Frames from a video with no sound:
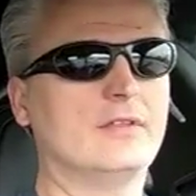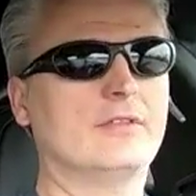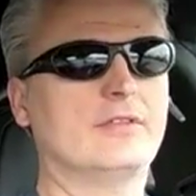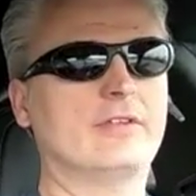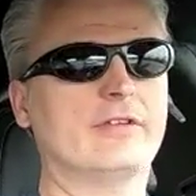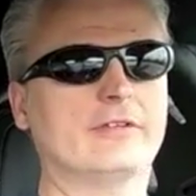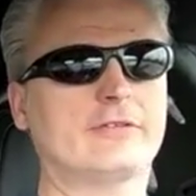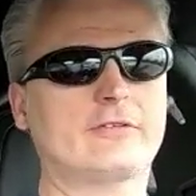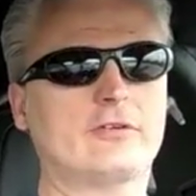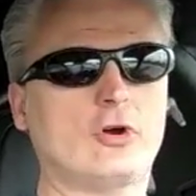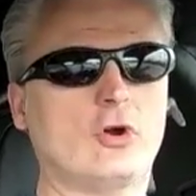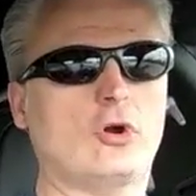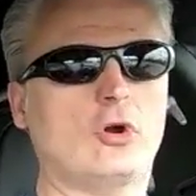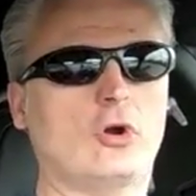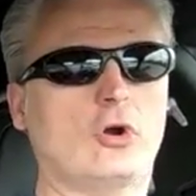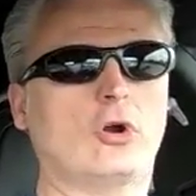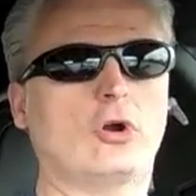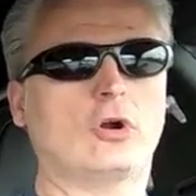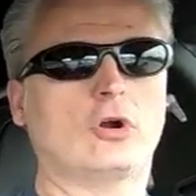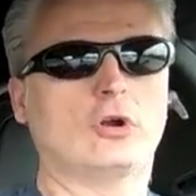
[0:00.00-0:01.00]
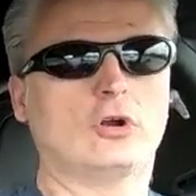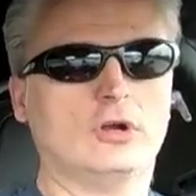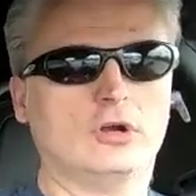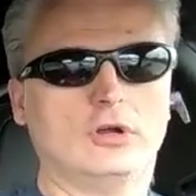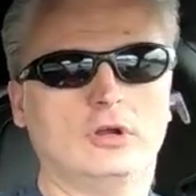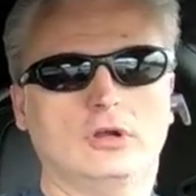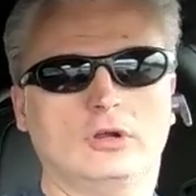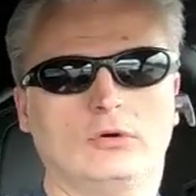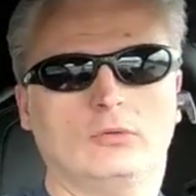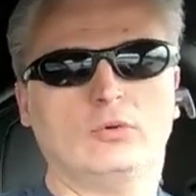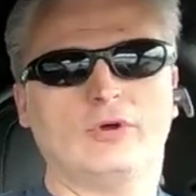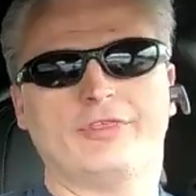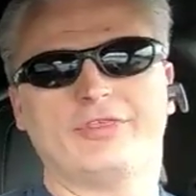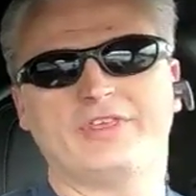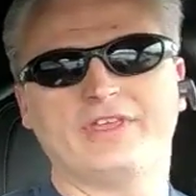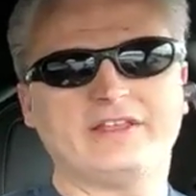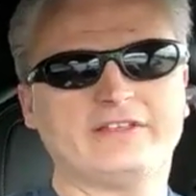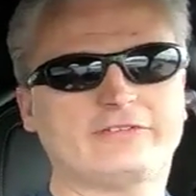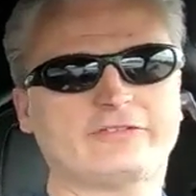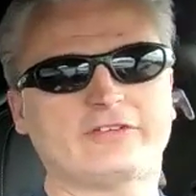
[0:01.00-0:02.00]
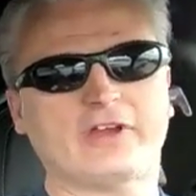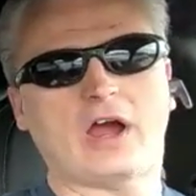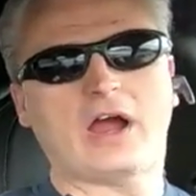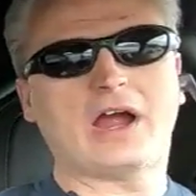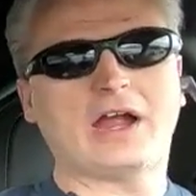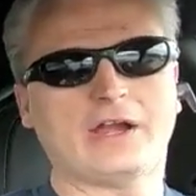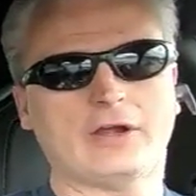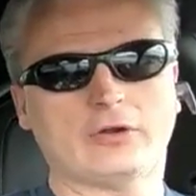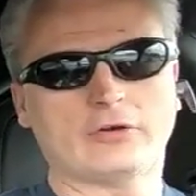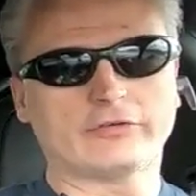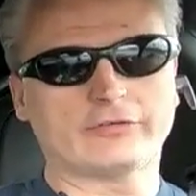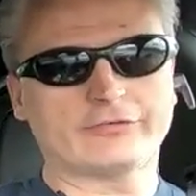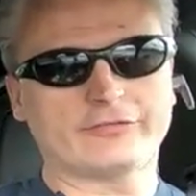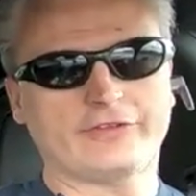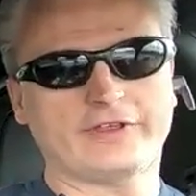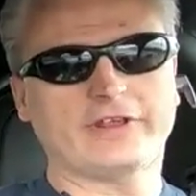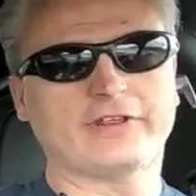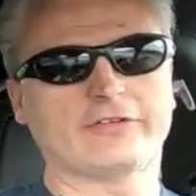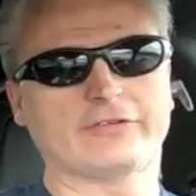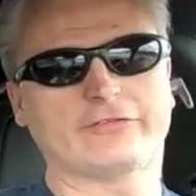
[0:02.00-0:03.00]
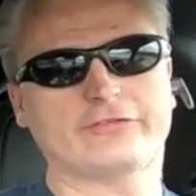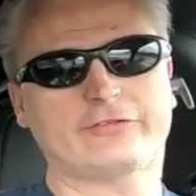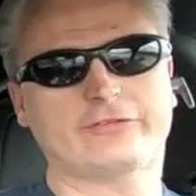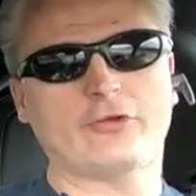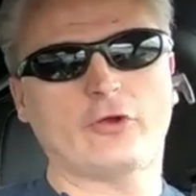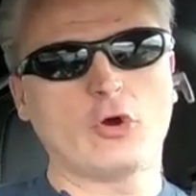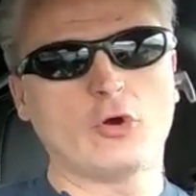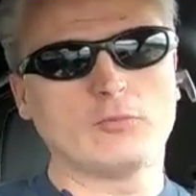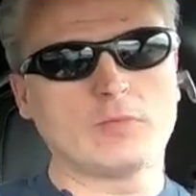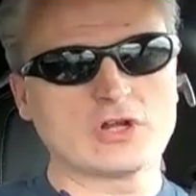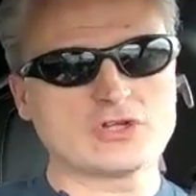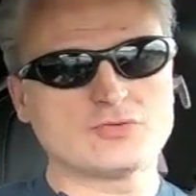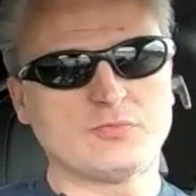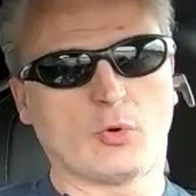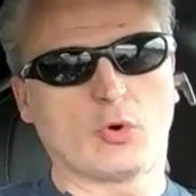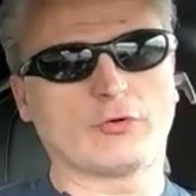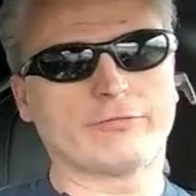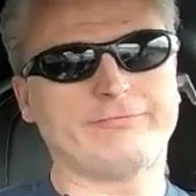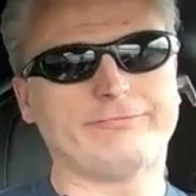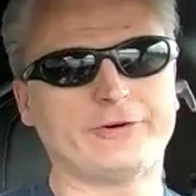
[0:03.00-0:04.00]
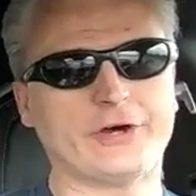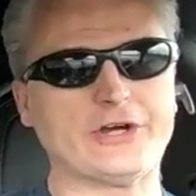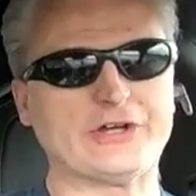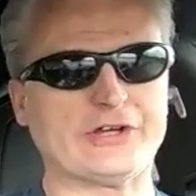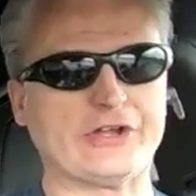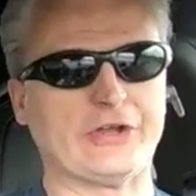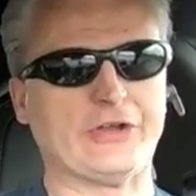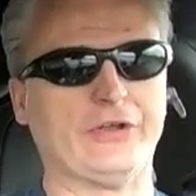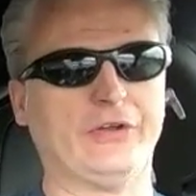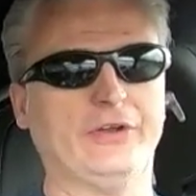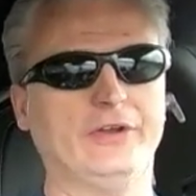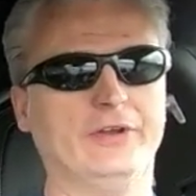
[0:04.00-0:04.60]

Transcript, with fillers: This car with these tires is so much more fun.